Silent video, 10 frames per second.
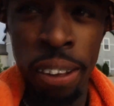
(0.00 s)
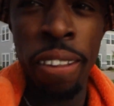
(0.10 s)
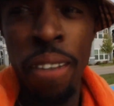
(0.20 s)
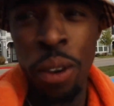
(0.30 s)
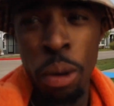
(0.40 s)

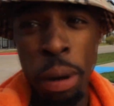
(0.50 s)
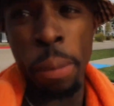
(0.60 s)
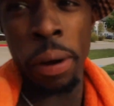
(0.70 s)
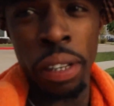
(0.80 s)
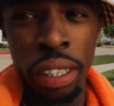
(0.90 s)
Then we're gonna pop
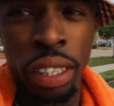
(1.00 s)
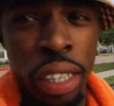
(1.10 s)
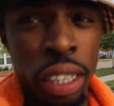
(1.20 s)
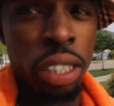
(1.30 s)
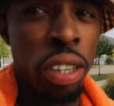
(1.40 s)
out and get the
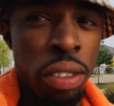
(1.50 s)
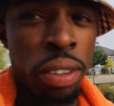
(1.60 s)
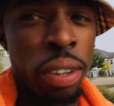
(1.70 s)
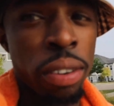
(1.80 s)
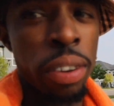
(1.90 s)
day started for
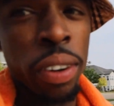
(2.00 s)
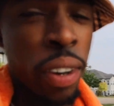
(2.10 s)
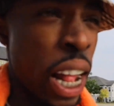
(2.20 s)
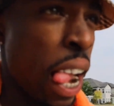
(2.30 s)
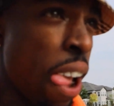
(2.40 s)
real,
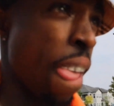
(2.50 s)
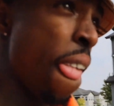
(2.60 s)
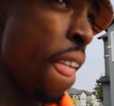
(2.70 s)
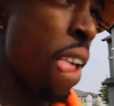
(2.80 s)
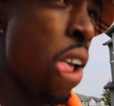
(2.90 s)

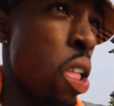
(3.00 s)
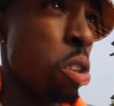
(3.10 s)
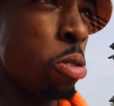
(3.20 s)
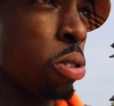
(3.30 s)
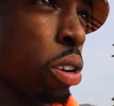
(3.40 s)

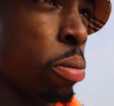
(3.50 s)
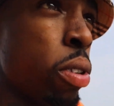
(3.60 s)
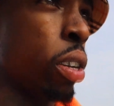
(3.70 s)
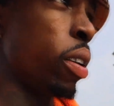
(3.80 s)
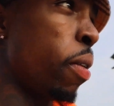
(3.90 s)
You know what I'm
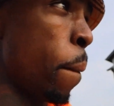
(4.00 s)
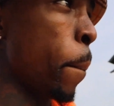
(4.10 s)
saying?